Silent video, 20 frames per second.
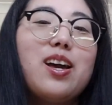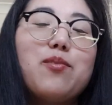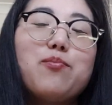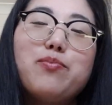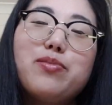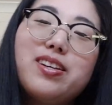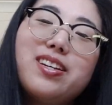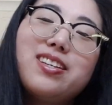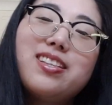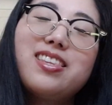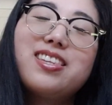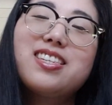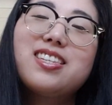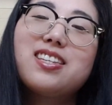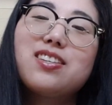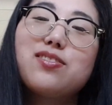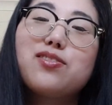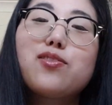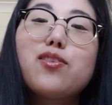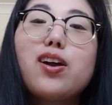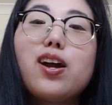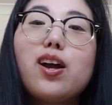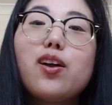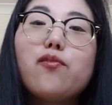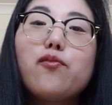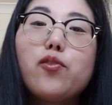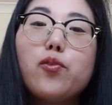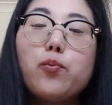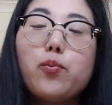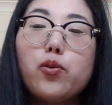Please
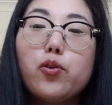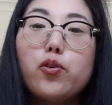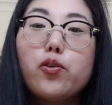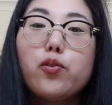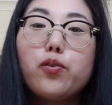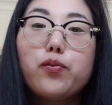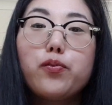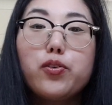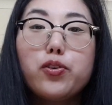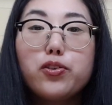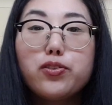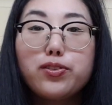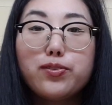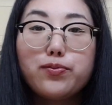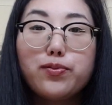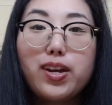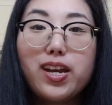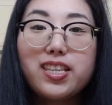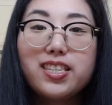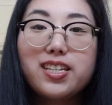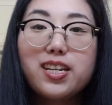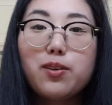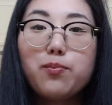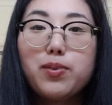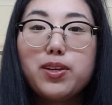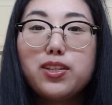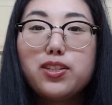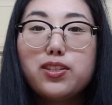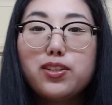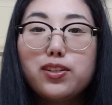subscribe for more reviews and rants
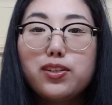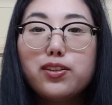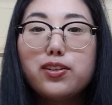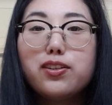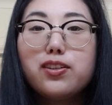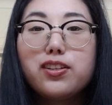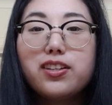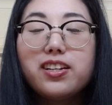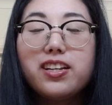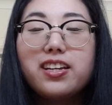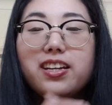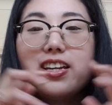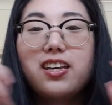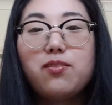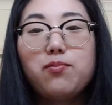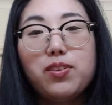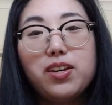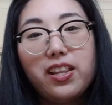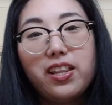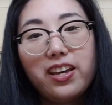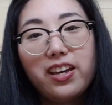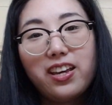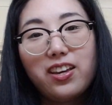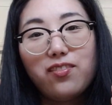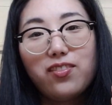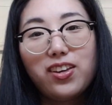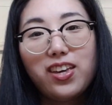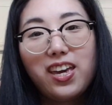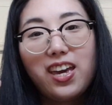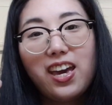coming soon. Give me a like
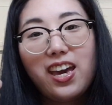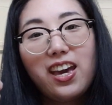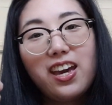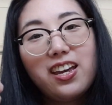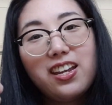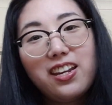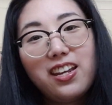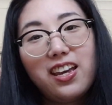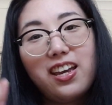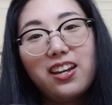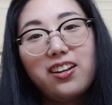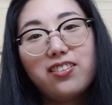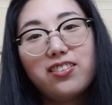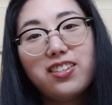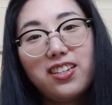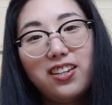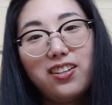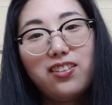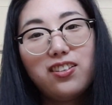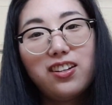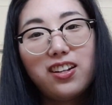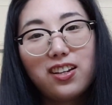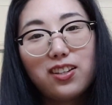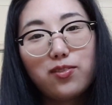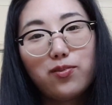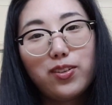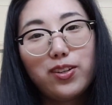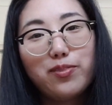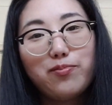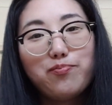if you can, and I'll see you in the
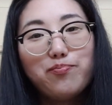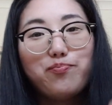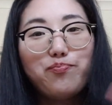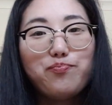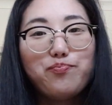next one.